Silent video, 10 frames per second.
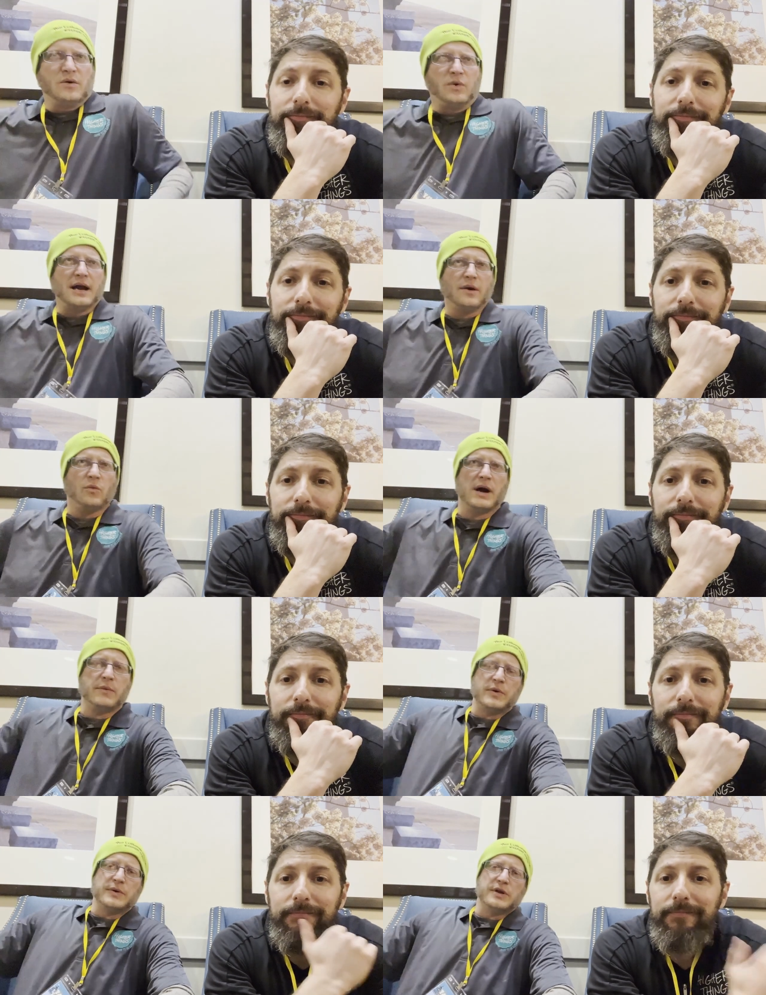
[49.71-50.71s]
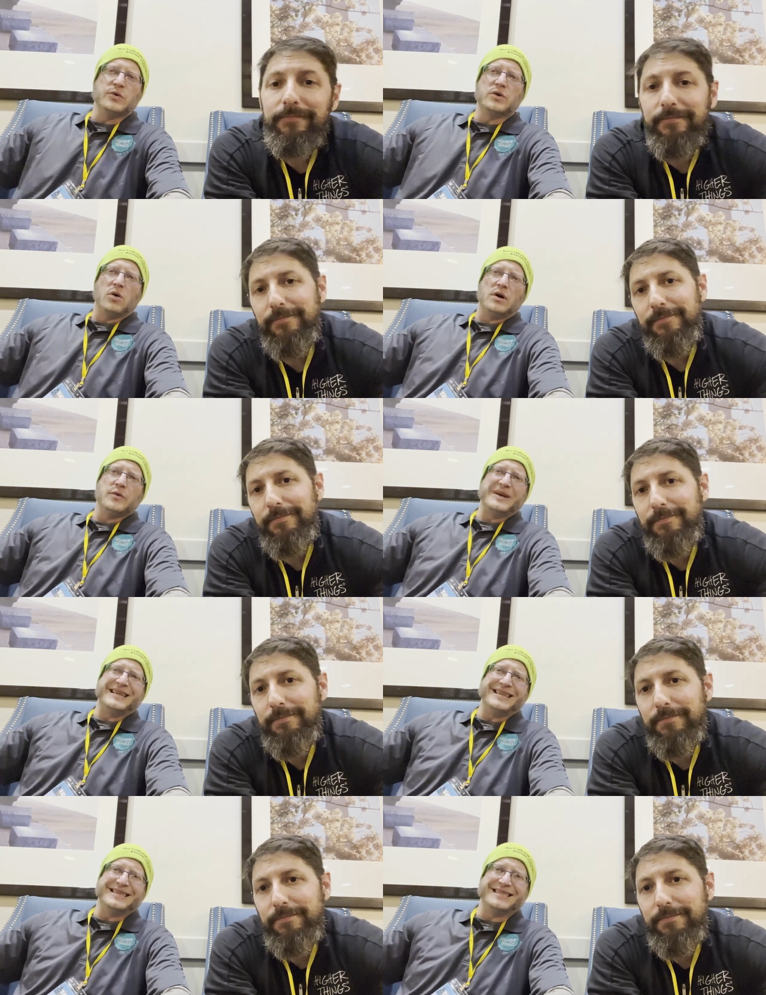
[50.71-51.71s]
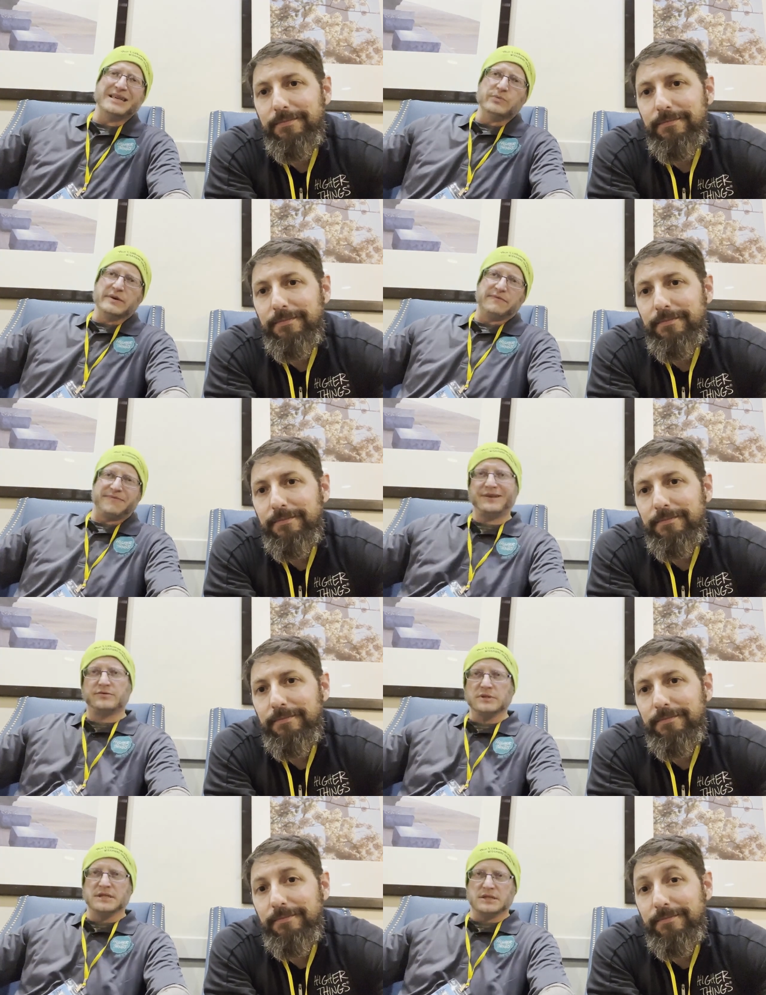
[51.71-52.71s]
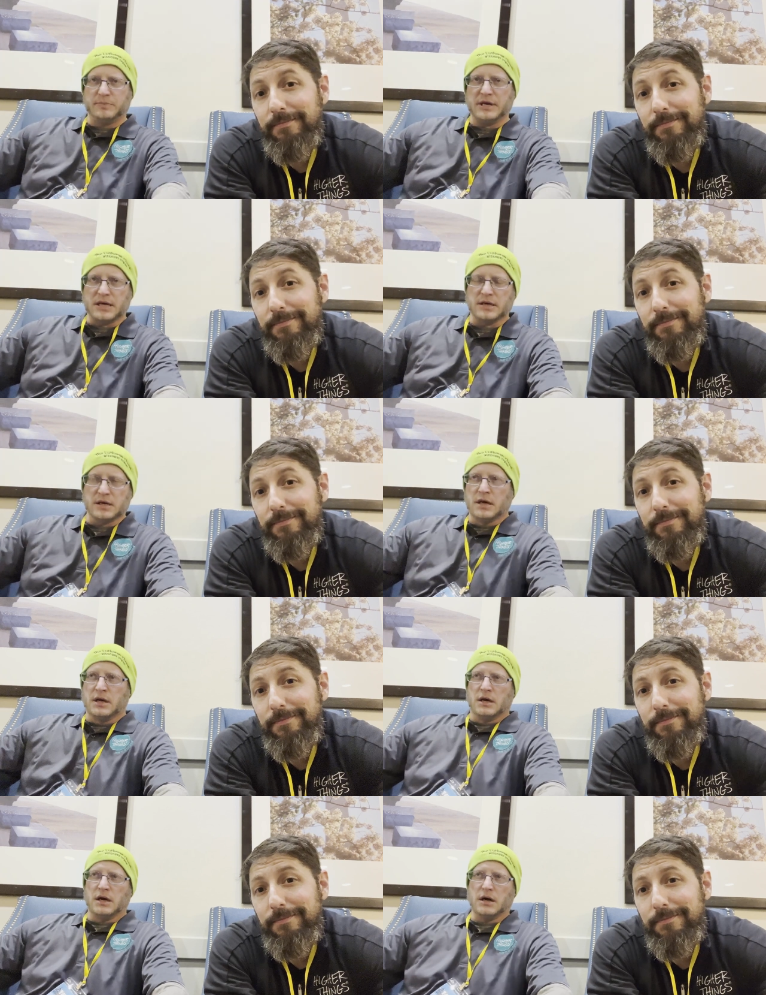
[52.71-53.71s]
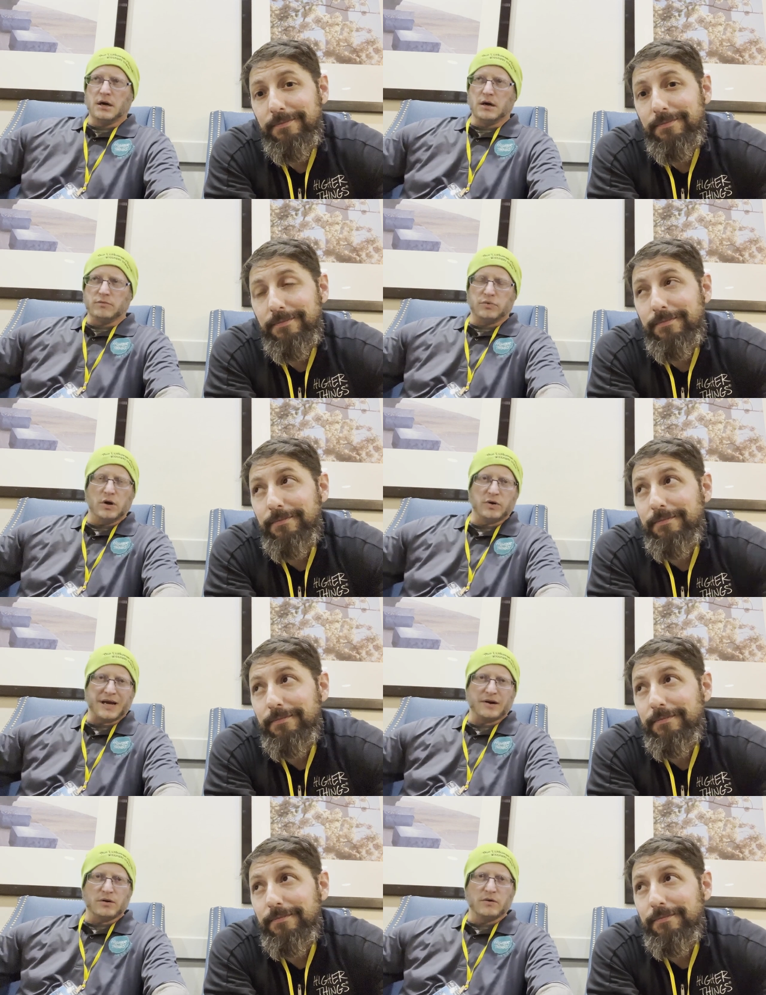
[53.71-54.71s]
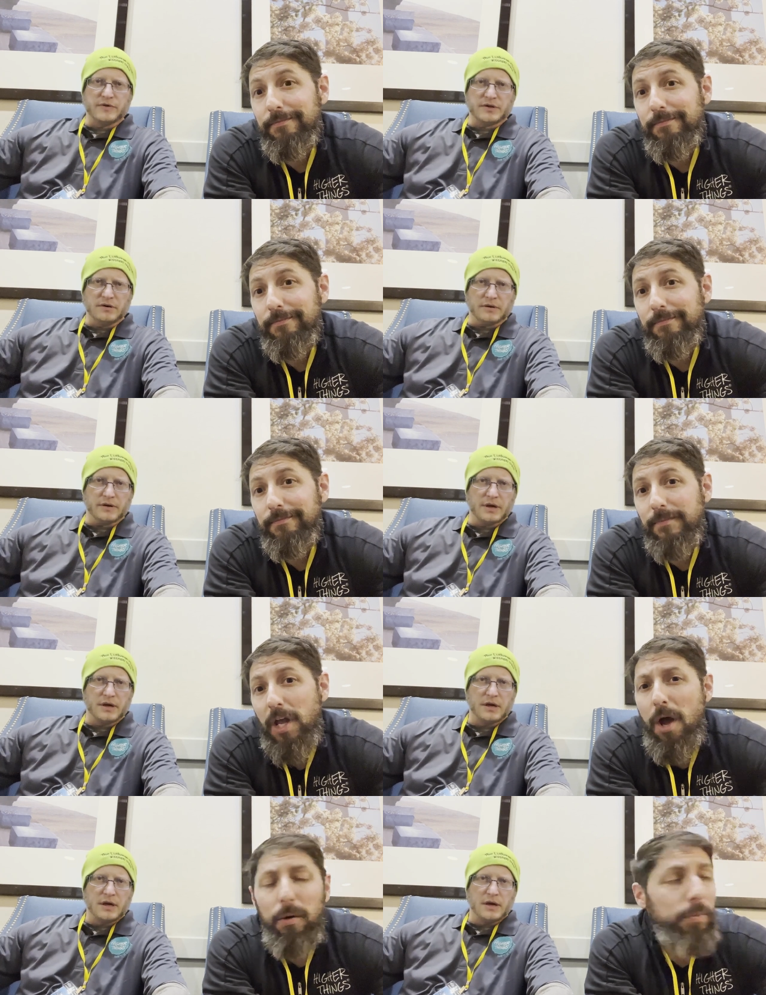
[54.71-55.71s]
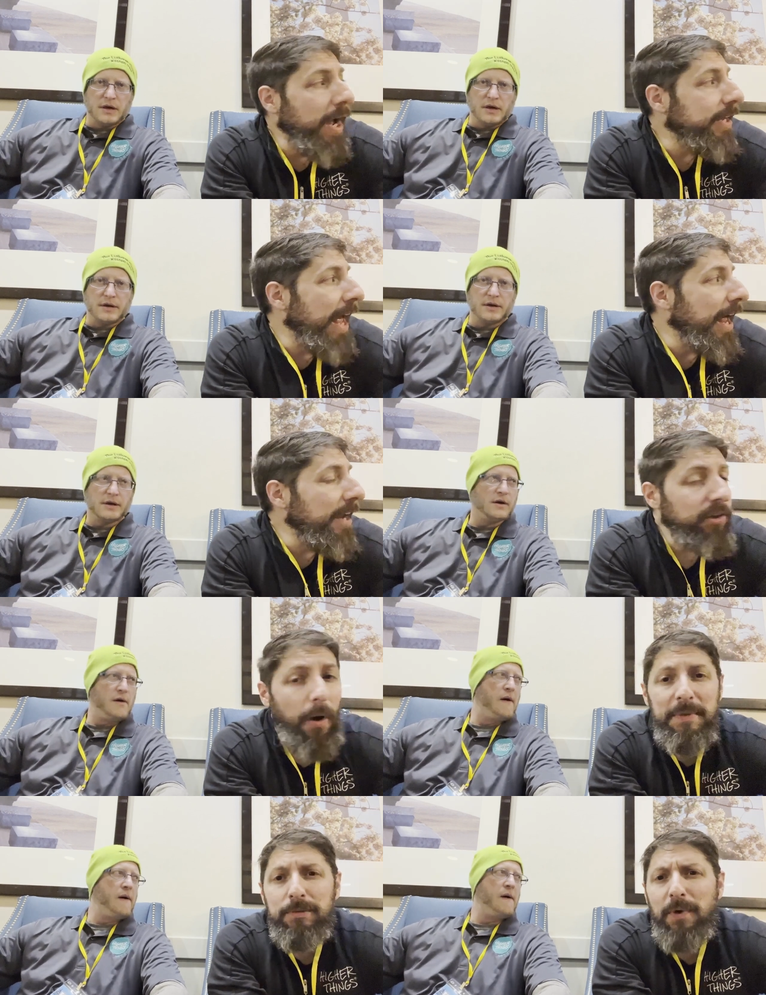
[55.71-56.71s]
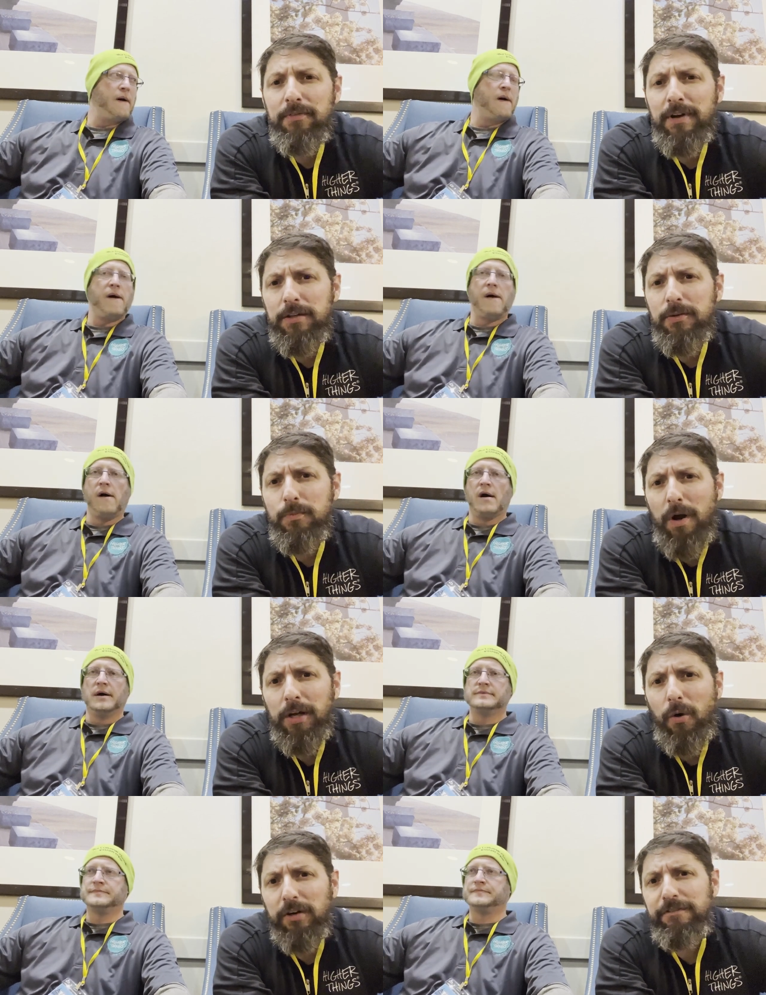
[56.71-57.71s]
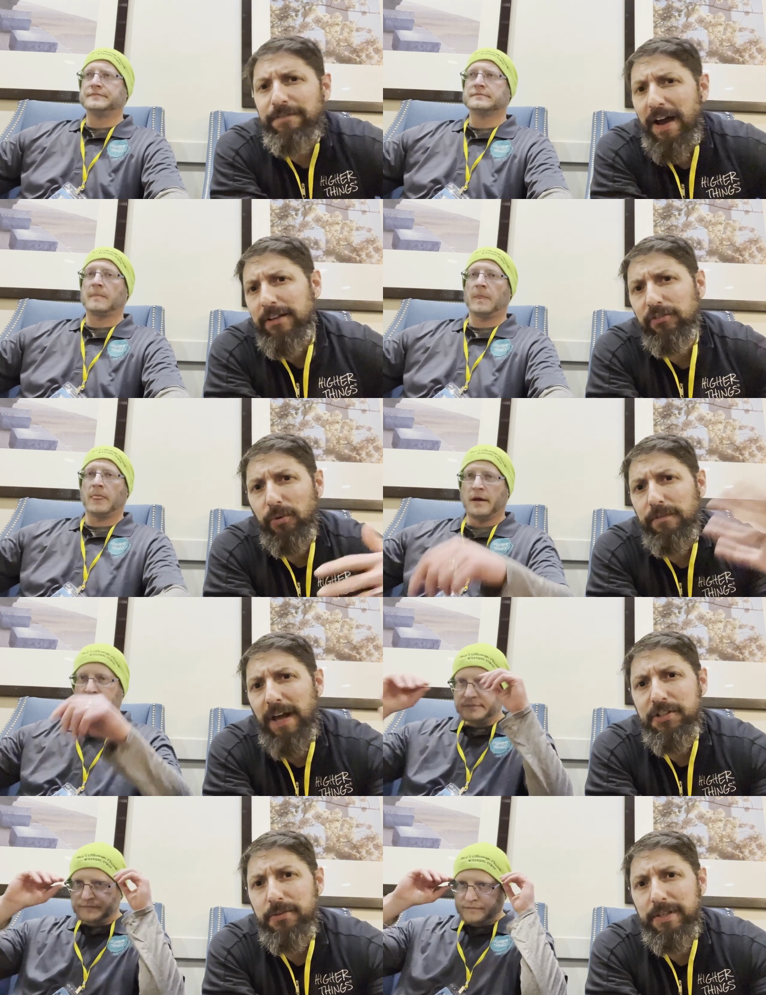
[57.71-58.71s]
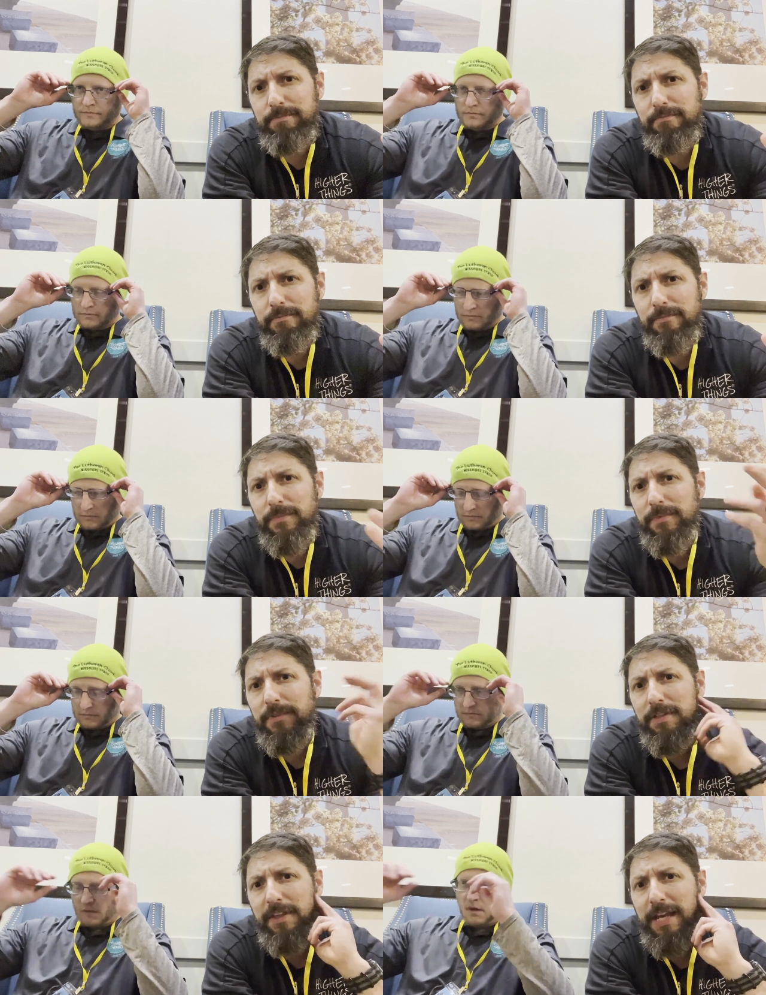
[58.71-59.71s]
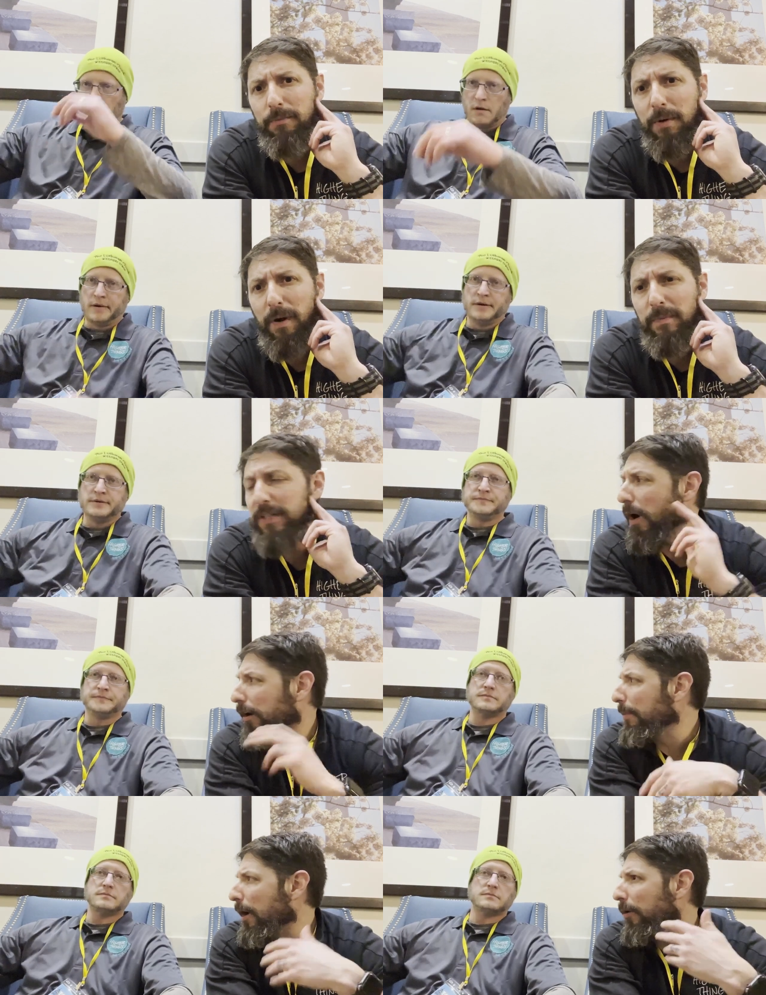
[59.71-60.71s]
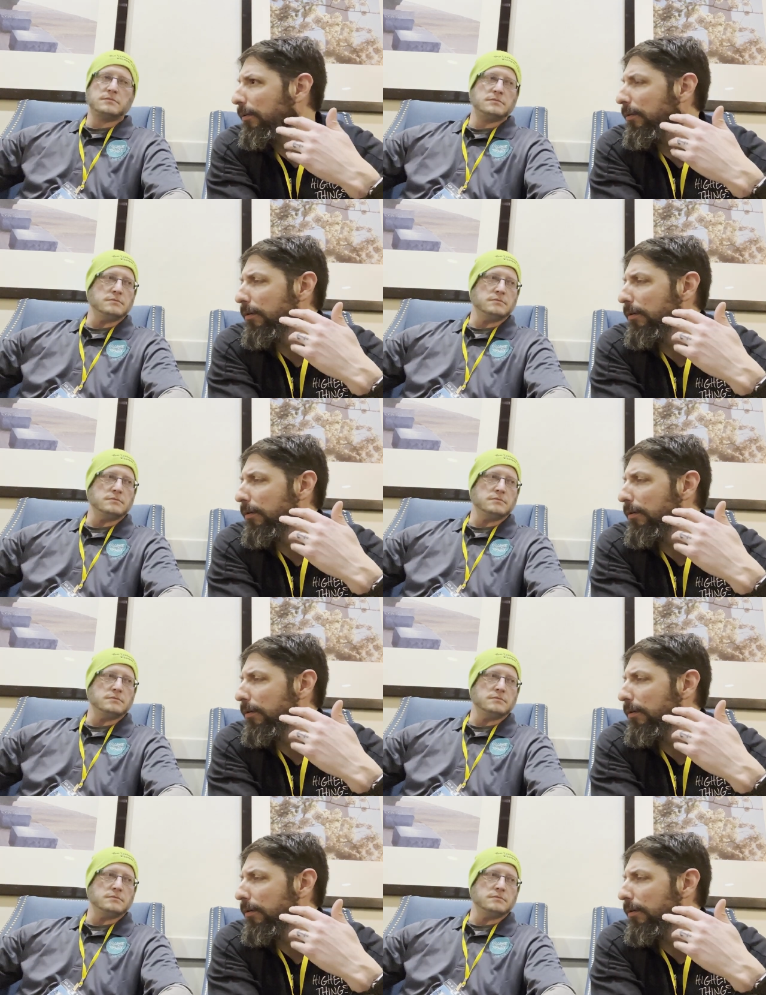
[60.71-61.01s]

Speaker 1: why why would you go all the way to D.C. when federally speaking, uh, Roe got overturned?
Speaker 2: Right, and, and so I mean, whether or not you want to call it a fight is sort of actually the thing. When, when we talk about